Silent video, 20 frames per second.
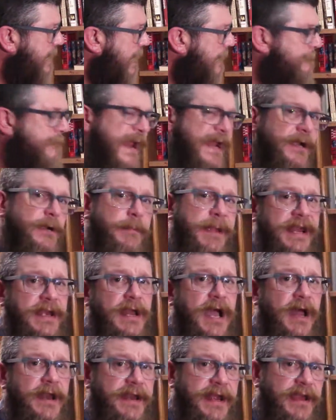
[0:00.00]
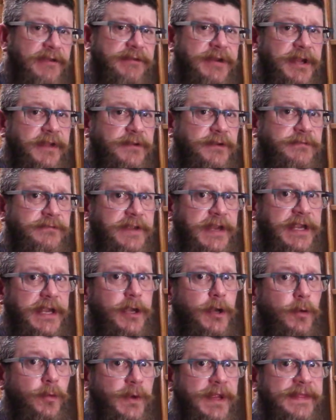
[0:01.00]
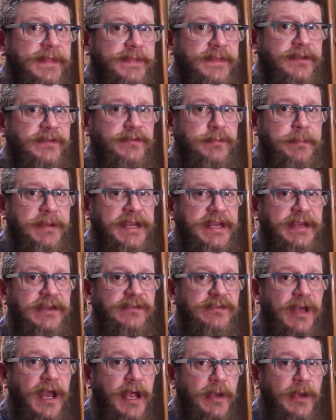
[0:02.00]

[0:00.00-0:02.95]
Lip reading: May or may not have another video with this piece.